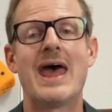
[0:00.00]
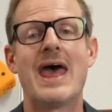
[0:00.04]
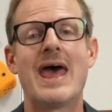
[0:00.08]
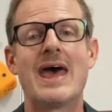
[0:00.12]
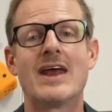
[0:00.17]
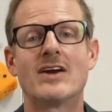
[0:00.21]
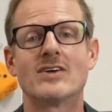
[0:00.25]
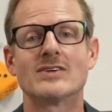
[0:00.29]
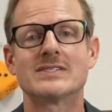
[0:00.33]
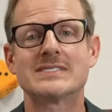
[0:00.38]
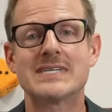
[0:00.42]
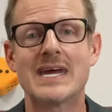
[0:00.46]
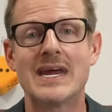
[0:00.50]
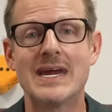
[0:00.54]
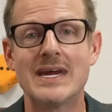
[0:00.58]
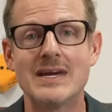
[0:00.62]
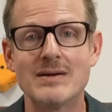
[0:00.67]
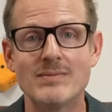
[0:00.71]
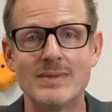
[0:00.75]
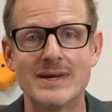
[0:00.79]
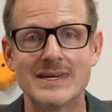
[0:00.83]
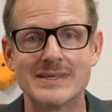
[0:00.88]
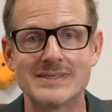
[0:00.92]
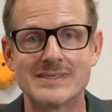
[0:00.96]

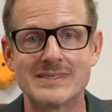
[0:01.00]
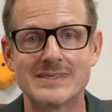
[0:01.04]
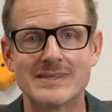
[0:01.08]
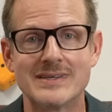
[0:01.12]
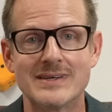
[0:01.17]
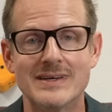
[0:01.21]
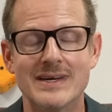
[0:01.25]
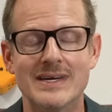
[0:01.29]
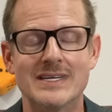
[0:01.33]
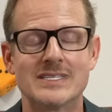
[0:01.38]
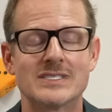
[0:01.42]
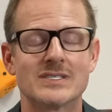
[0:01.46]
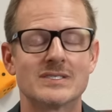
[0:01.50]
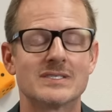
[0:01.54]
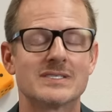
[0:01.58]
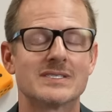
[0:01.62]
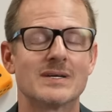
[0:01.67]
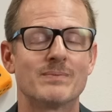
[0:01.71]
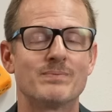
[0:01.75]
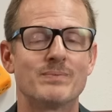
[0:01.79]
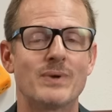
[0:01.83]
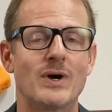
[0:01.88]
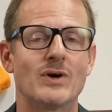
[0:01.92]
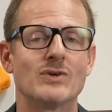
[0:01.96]
entertainment. It's
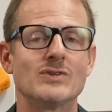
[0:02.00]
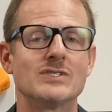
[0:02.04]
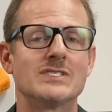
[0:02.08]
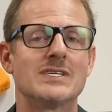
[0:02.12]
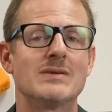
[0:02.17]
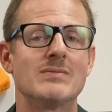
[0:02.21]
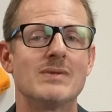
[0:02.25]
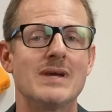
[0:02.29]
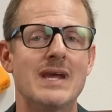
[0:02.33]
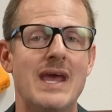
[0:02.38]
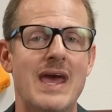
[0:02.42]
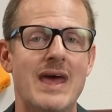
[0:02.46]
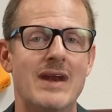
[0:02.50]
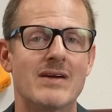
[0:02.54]
supposed to be